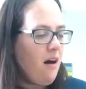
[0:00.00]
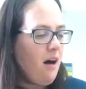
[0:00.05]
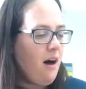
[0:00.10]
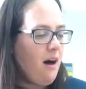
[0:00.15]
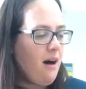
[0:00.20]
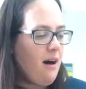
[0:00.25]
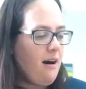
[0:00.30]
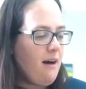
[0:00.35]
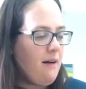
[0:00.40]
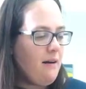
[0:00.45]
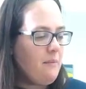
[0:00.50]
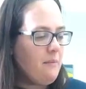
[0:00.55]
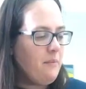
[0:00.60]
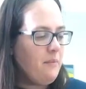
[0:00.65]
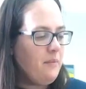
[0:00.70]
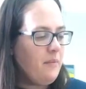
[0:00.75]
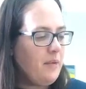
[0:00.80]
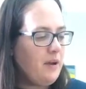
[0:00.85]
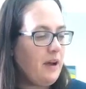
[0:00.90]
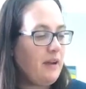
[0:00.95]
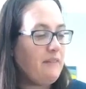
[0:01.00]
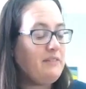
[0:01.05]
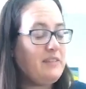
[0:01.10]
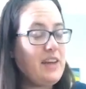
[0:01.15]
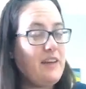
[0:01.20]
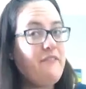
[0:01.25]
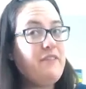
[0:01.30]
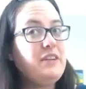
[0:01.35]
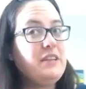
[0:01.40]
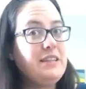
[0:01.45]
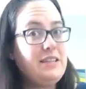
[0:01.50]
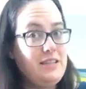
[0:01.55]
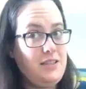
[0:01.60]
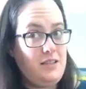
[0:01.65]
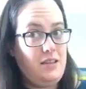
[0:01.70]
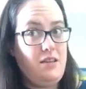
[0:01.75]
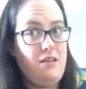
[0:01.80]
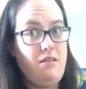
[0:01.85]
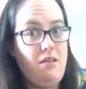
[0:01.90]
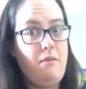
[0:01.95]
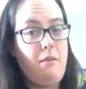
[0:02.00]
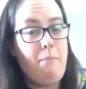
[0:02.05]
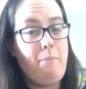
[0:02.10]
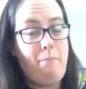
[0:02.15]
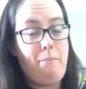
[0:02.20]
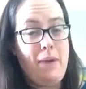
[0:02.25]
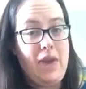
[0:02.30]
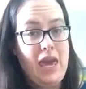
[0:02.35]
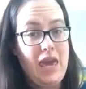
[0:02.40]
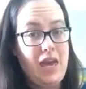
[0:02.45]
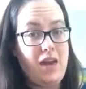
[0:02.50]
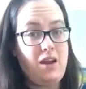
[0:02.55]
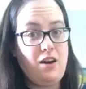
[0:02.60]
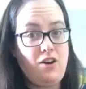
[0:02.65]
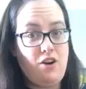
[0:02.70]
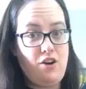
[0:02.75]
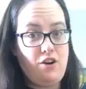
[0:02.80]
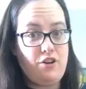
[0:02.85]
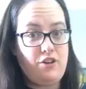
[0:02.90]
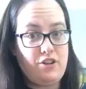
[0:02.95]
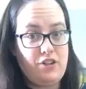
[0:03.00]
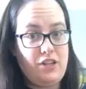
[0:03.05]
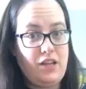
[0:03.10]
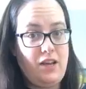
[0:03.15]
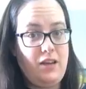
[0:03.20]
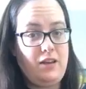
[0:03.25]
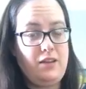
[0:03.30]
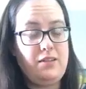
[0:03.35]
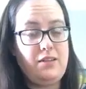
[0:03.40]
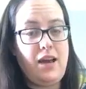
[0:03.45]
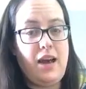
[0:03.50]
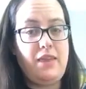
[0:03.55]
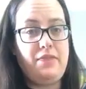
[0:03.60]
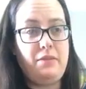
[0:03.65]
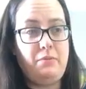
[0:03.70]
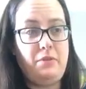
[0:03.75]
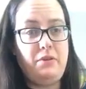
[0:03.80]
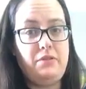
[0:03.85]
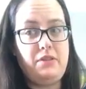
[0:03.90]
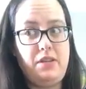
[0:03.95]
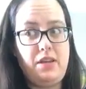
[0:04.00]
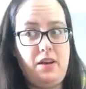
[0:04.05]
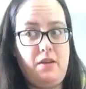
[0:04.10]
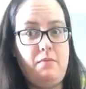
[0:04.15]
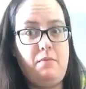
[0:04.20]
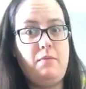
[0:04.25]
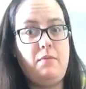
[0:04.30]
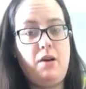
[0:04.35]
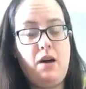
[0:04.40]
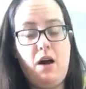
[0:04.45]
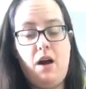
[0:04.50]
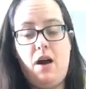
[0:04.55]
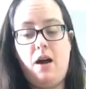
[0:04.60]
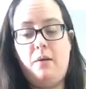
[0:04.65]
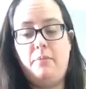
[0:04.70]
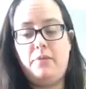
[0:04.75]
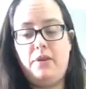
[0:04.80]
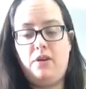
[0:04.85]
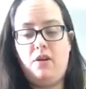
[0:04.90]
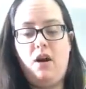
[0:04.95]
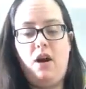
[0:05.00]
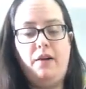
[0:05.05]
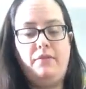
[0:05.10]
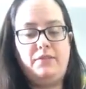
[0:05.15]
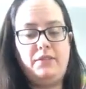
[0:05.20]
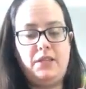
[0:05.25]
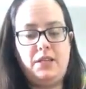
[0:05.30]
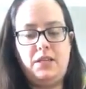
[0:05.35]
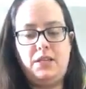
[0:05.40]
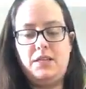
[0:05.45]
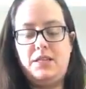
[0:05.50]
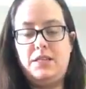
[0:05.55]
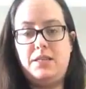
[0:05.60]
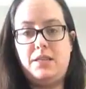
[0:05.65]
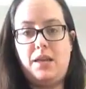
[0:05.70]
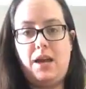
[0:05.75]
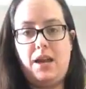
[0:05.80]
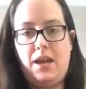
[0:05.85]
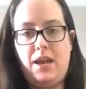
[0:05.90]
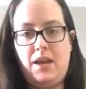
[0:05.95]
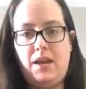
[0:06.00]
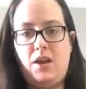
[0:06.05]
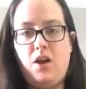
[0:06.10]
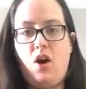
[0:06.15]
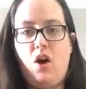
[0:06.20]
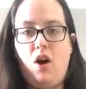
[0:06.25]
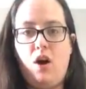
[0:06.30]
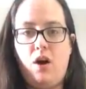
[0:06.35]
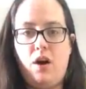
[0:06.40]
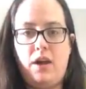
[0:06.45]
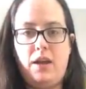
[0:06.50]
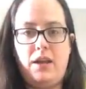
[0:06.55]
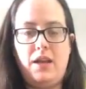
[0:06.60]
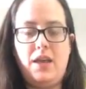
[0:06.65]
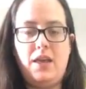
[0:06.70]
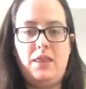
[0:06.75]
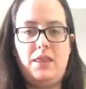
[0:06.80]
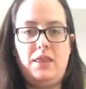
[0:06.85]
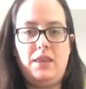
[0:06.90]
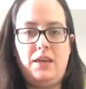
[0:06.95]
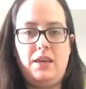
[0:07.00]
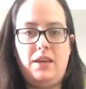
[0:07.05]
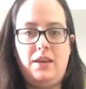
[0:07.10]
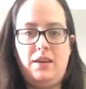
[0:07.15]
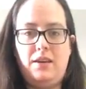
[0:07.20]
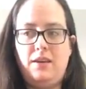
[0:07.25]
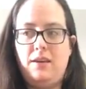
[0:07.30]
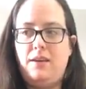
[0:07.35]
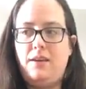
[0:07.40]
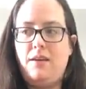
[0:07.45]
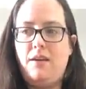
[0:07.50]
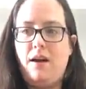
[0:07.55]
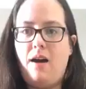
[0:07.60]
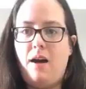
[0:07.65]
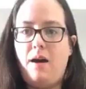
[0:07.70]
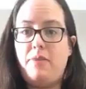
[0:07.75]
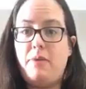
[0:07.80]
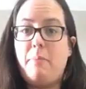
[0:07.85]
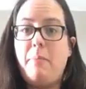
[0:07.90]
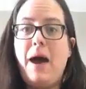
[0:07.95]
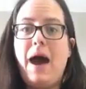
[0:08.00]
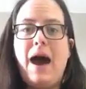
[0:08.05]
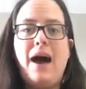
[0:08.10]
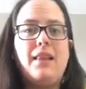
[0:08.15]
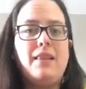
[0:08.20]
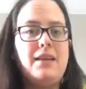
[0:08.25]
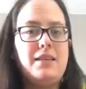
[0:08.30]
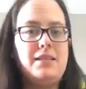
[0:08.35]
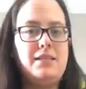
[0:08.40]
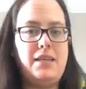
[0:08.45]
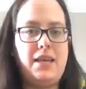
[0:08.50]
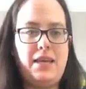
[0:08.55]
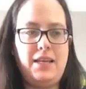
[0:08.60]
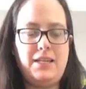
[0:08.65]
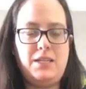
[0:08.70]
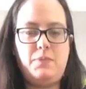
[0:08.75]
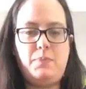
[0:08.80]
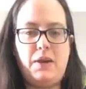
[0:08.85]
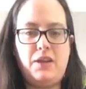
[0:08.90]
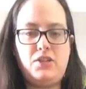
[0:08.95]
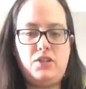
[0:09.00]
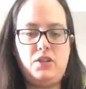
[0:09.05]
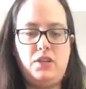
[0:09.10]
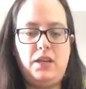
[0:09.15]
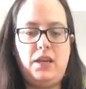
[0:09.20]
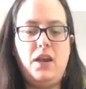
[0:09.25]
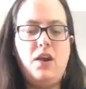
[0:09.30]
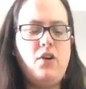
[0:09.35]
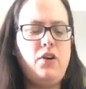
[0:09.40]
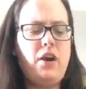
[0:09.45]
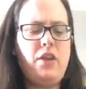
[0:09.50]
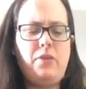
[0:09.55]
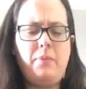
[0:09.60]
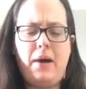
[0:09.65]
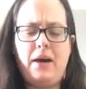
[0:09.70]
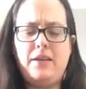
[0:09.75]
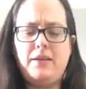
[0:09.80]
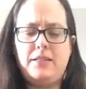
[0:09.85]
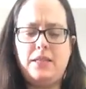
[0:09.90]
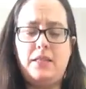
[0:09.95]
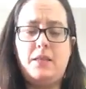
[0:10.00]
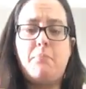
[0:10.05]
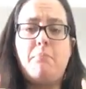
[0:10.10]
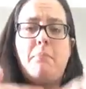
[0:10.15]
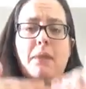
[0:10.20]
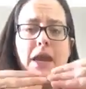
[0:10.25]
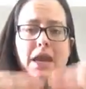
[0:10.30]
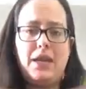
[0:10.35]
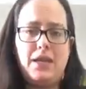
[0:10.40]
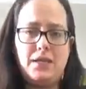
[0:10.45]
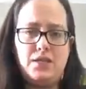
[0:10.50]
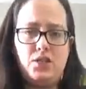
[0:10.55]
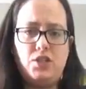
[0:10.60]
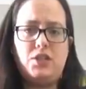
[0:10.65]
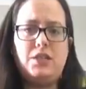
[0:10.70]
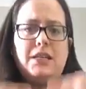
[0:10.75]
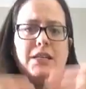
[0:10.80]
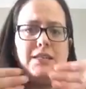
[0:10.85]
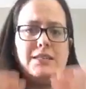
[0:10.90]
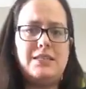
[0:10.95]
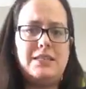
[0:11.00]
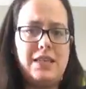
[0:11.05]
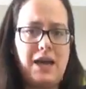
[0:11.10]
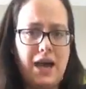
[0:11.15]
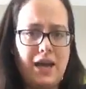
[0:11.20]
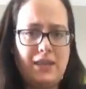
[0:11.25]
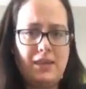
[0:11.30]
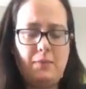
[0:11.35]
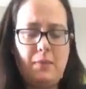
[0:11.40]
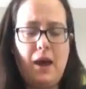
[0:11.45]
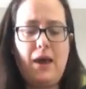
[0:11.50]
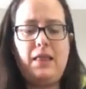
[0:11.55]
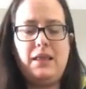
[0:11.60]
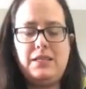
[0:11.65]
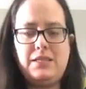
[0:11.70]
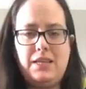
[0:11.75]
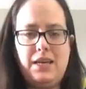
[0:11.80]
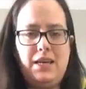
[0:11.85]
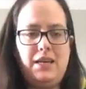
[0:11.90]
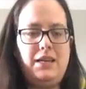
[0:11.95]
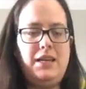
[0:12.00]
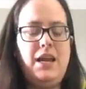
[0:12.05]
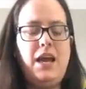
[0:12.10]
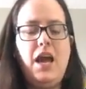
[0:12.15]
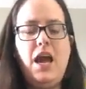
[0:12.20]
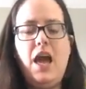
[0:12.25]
I've definitely seen big garter snakes at the museum. They're often sunning on the palisade, especially, or not the palisade, the maze just inside the palisade.